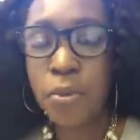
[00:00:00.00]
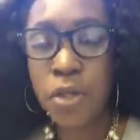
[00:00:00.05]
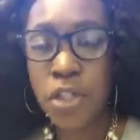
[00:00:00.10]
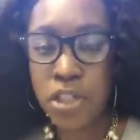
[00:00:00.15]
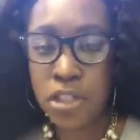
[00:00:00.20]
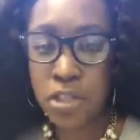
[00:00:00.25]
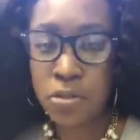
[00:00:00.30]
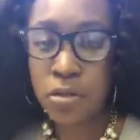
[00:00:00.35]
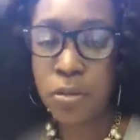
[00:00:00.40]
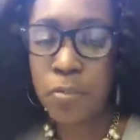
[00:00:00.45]

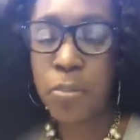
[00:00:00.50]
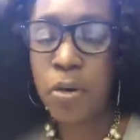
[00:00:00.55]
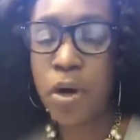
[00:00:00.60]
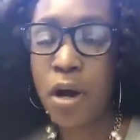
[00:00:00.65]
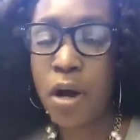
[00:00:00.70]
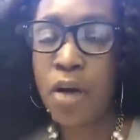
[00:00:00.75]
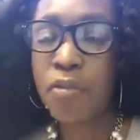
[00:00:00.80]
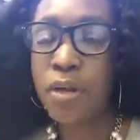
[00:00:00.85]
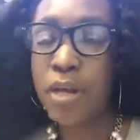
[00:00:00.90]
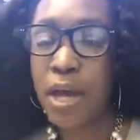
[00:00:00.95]
push your
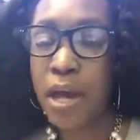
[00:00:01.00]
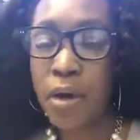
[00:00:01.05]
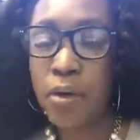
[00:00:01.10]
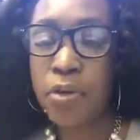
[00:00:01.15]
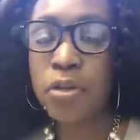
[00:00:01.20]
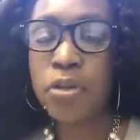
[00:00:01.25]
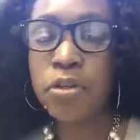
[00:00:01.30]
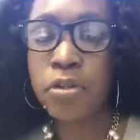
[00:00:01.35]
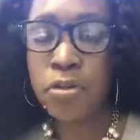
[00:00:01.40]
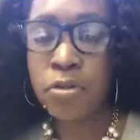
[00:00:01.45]
nonprofit
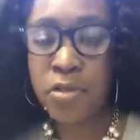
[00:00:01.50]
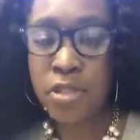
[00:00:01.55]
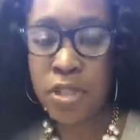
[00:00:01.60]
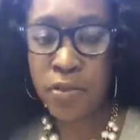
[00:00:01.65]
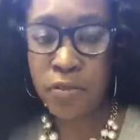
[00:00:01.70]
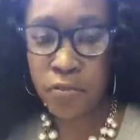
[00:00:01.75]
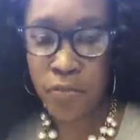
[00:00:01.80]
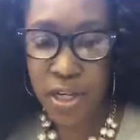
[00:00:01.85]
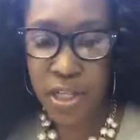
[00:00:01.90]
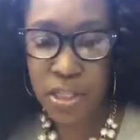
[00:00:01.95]
out
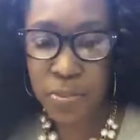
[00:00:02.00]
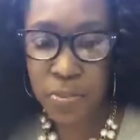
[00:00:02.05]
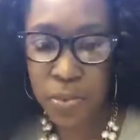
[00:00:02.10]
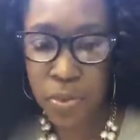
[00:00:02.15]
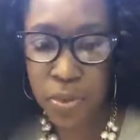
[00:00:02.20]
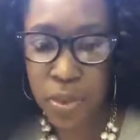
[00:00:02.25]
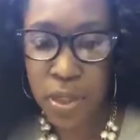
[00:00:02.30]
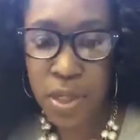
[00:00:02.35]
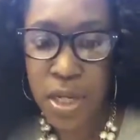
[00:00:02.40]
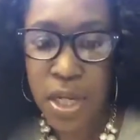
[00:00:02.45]
using
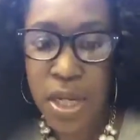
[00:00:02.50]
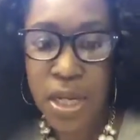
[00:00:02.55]
Facebook.